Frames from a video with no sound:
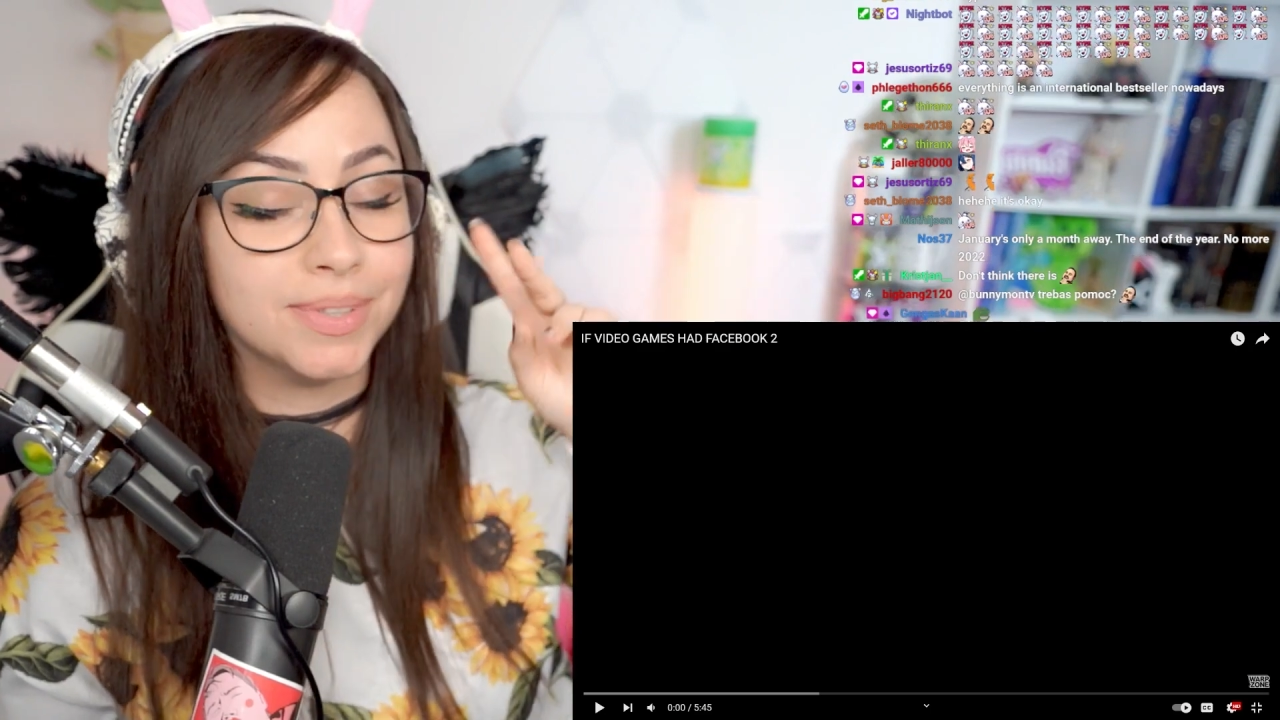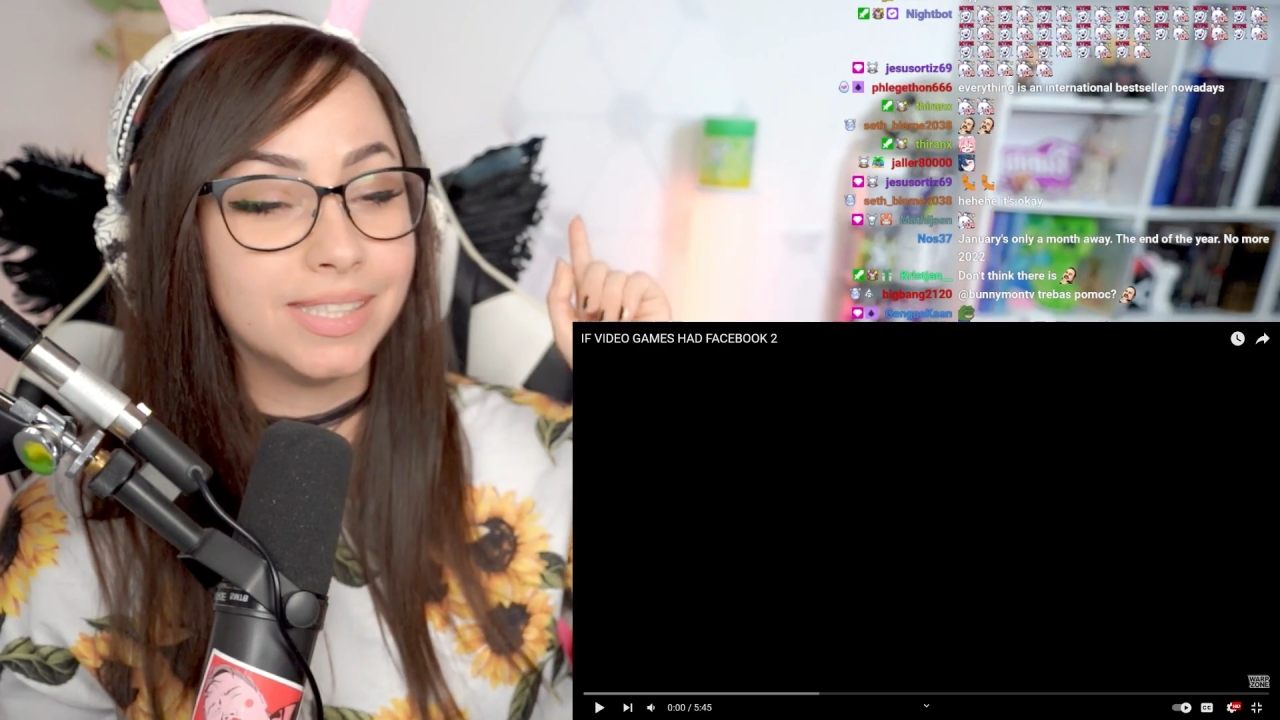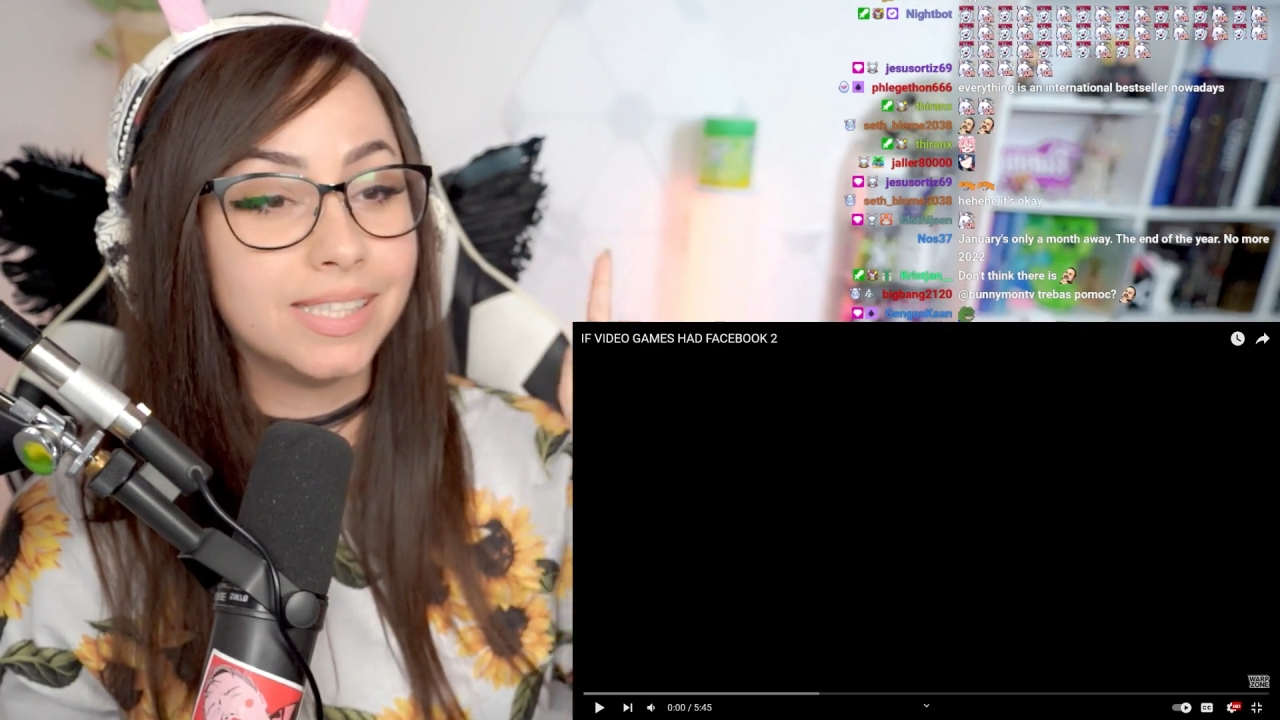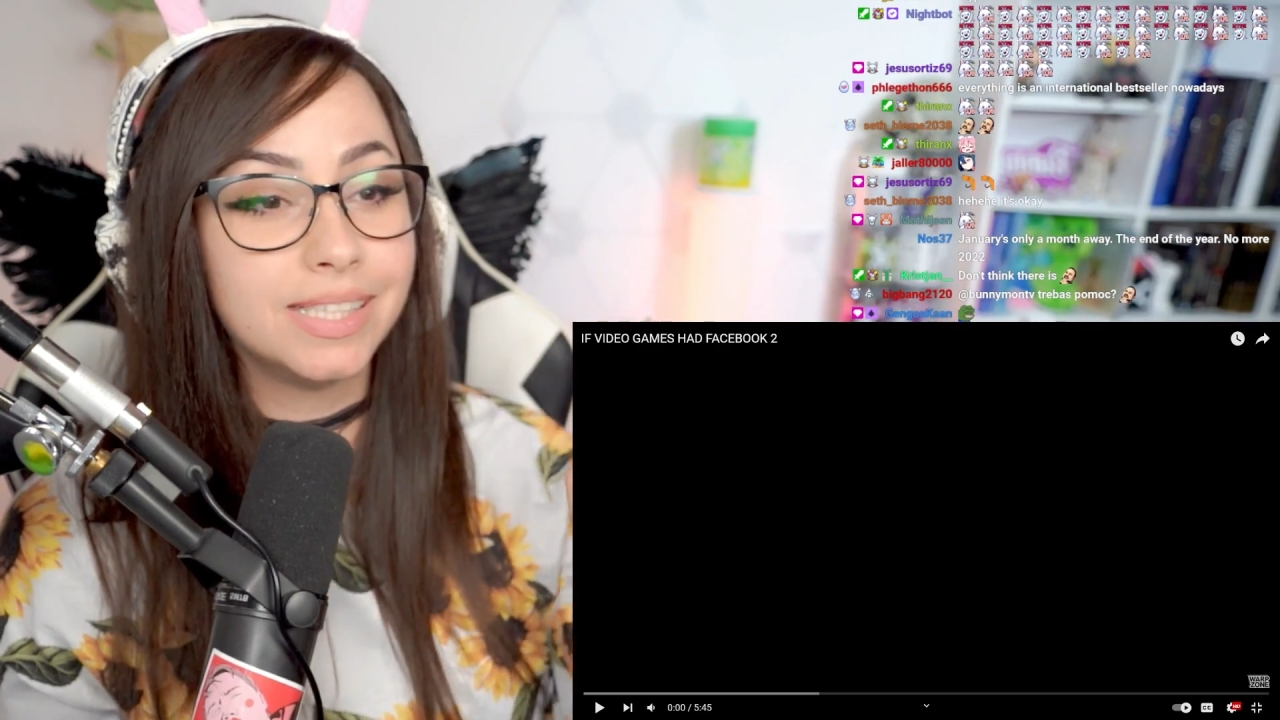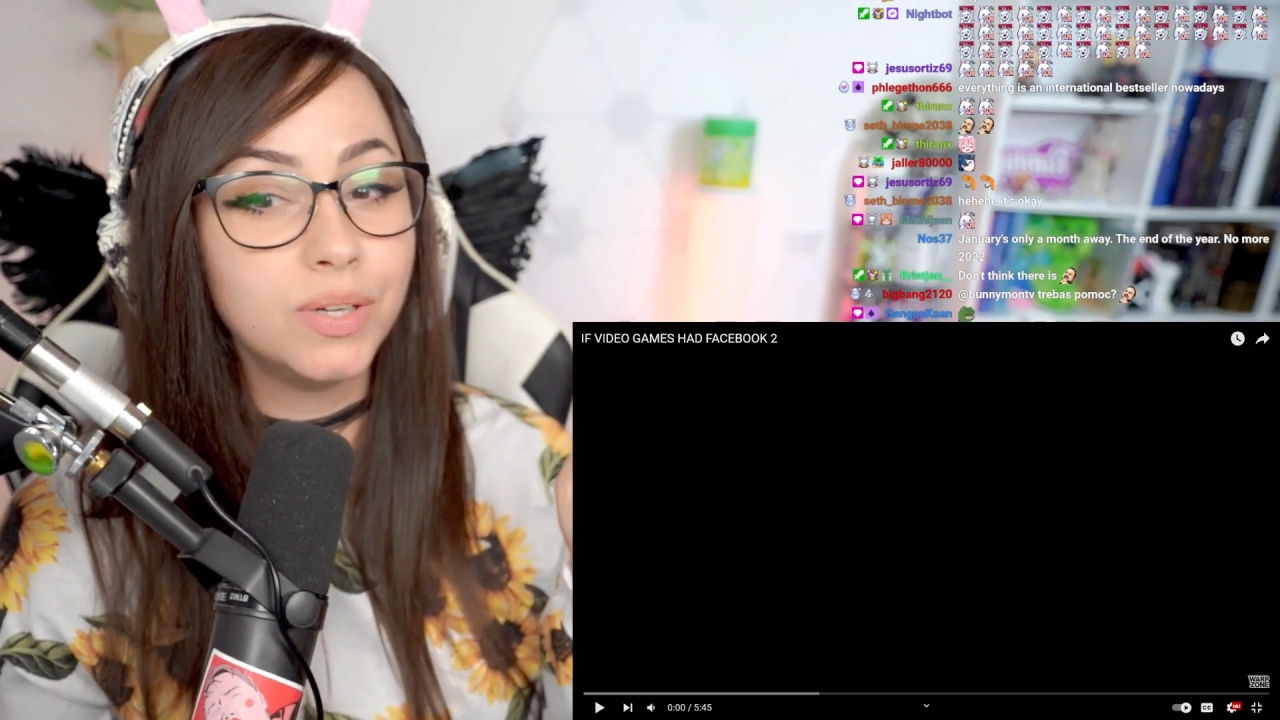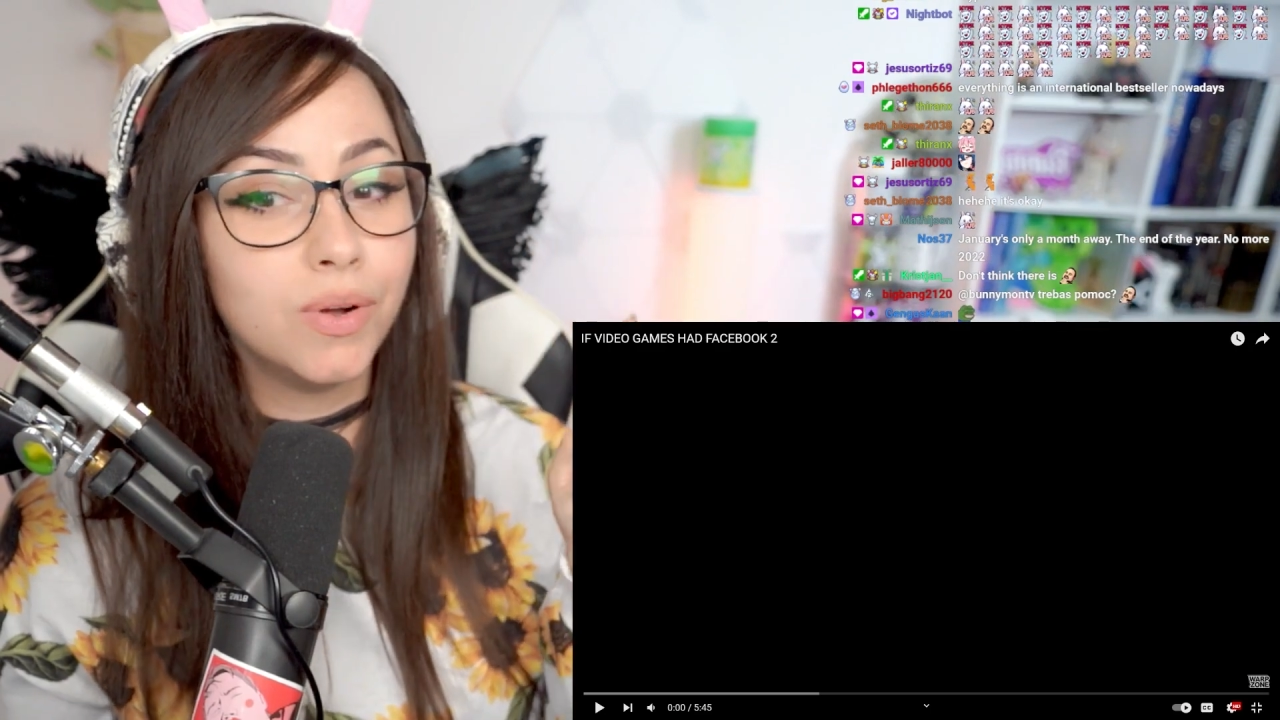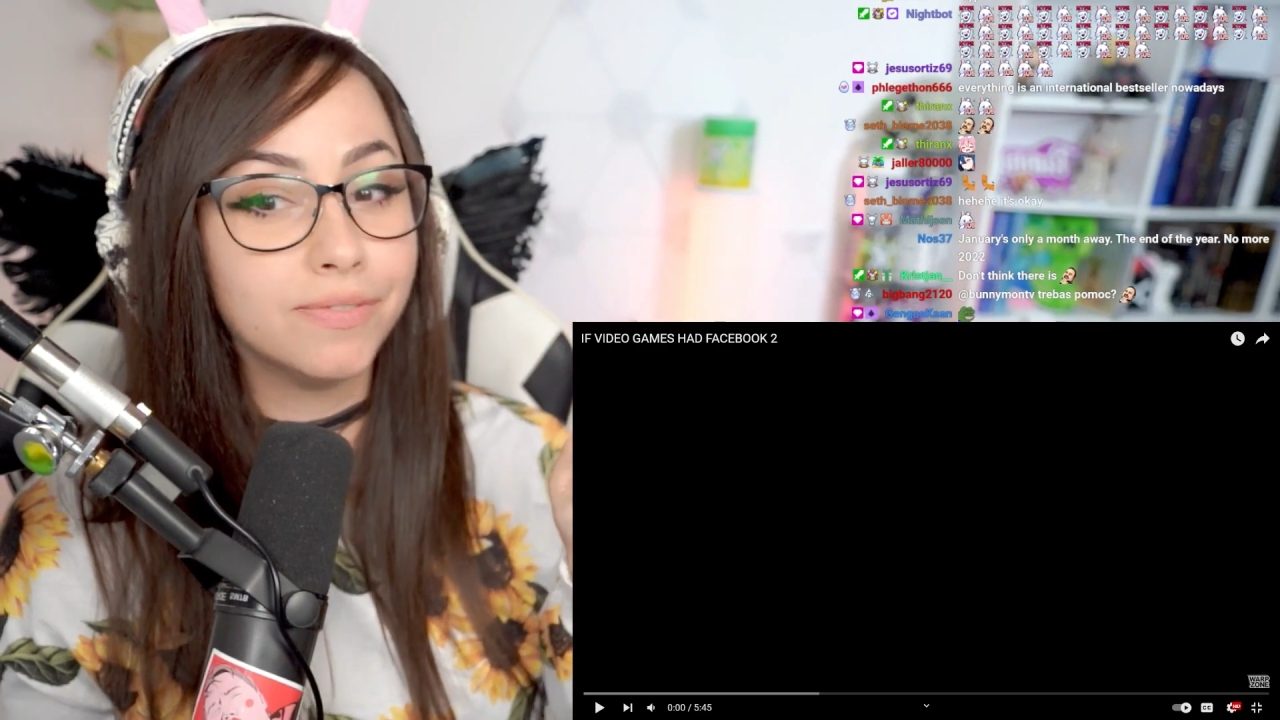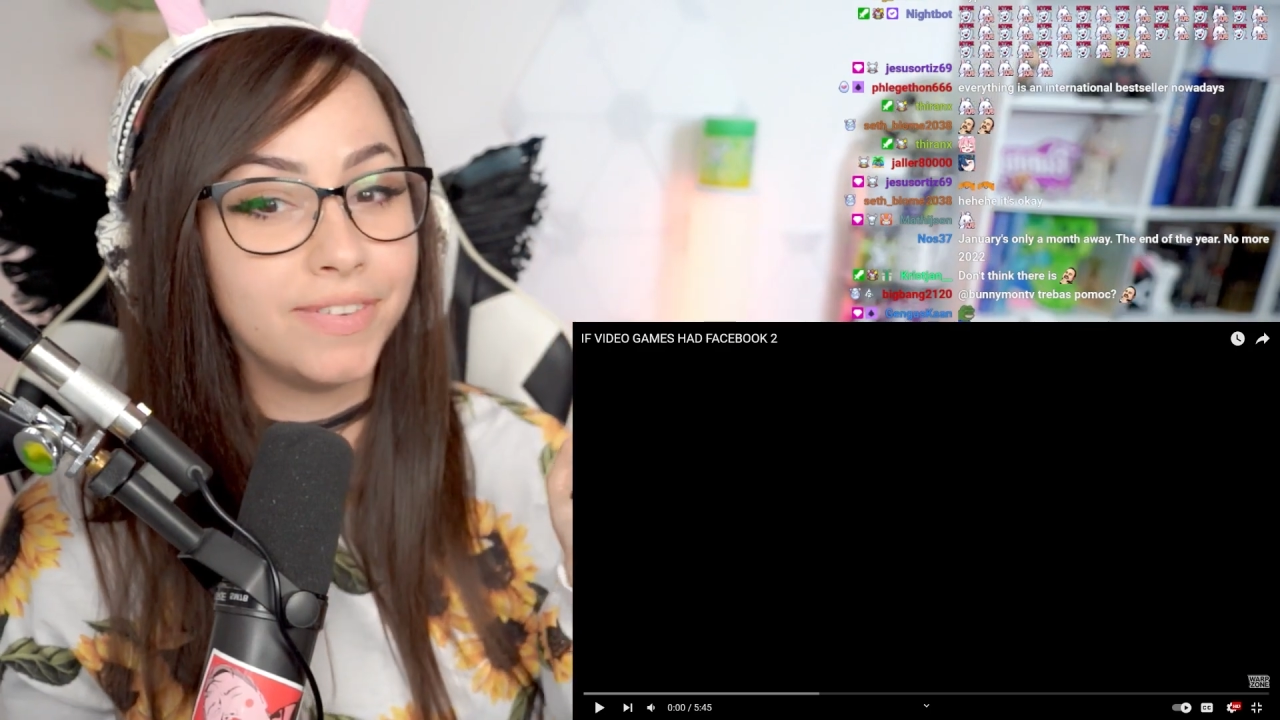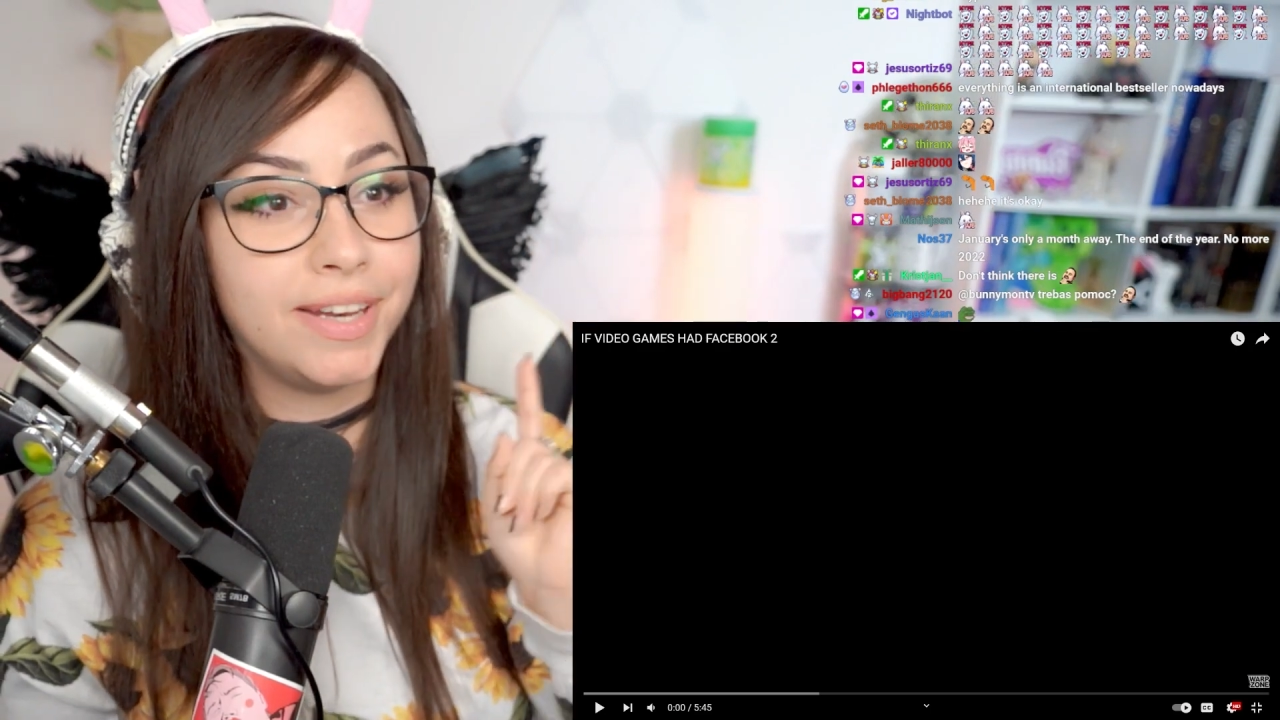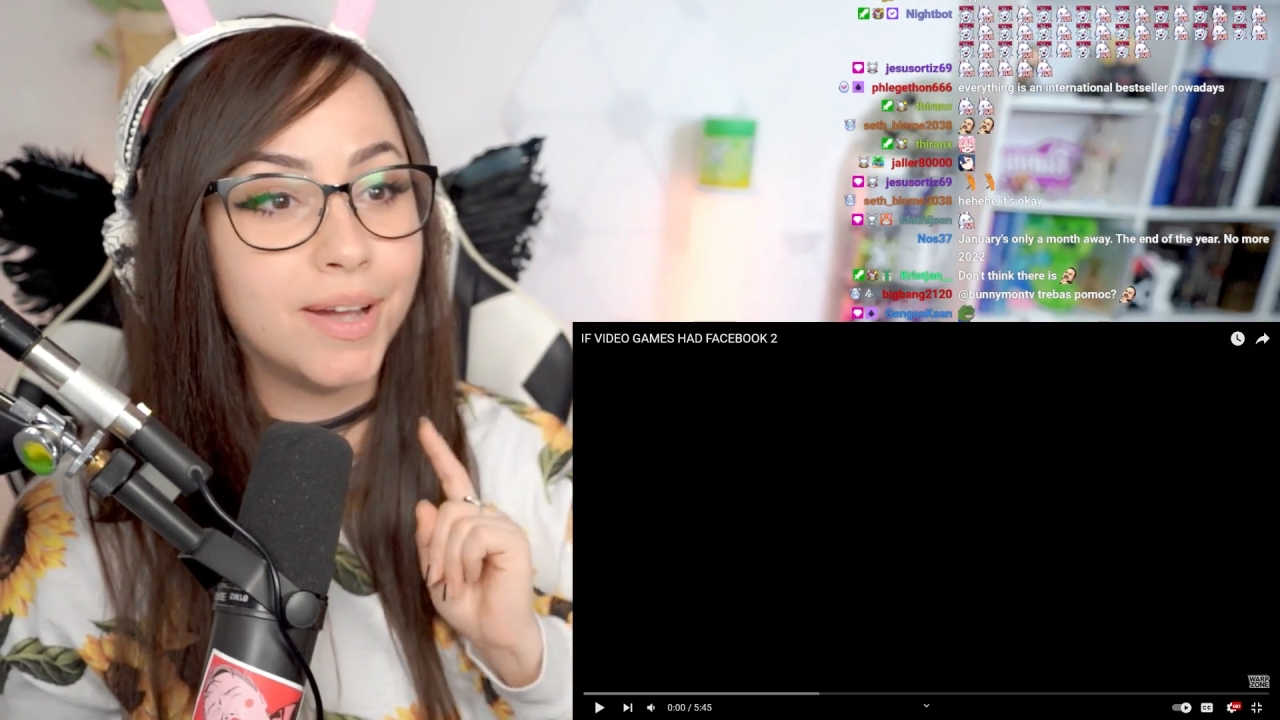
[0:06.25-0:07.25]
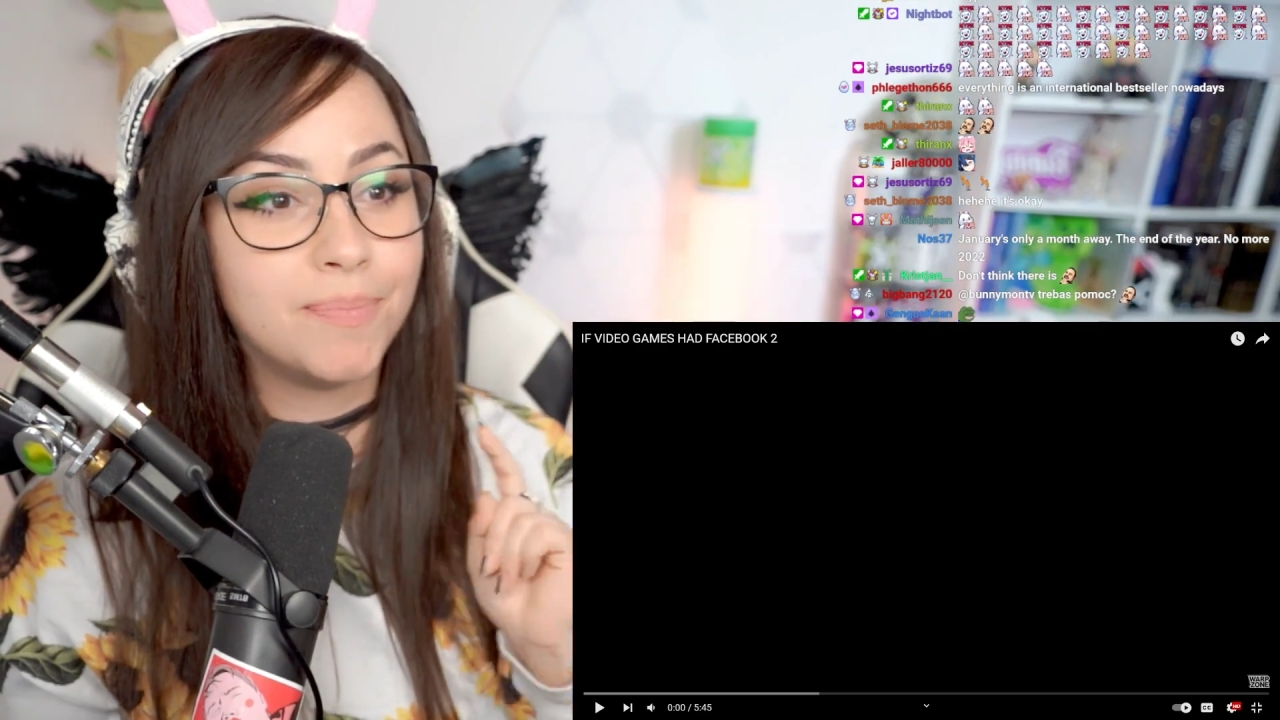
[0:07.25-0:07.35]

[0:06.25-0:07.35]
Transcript: This is an old video,